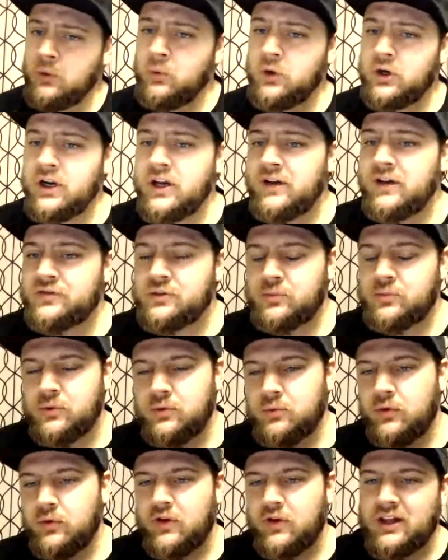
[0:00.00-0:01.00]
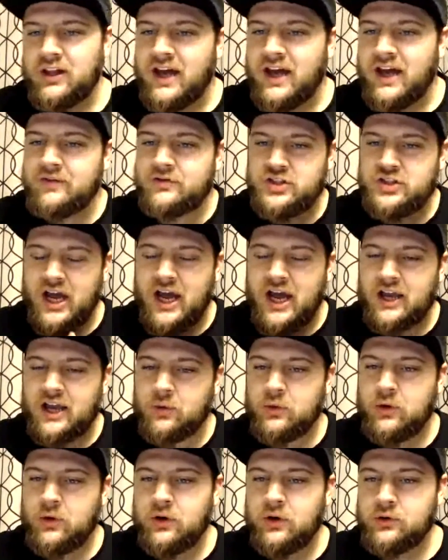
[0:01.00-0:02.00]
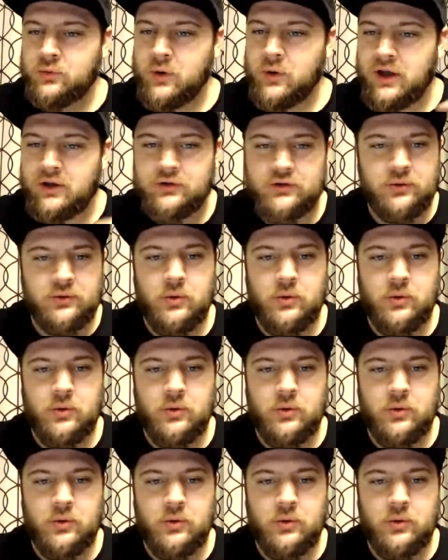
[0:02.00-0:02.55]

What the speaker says: gonna have we've got a live chat going on as well, so we'll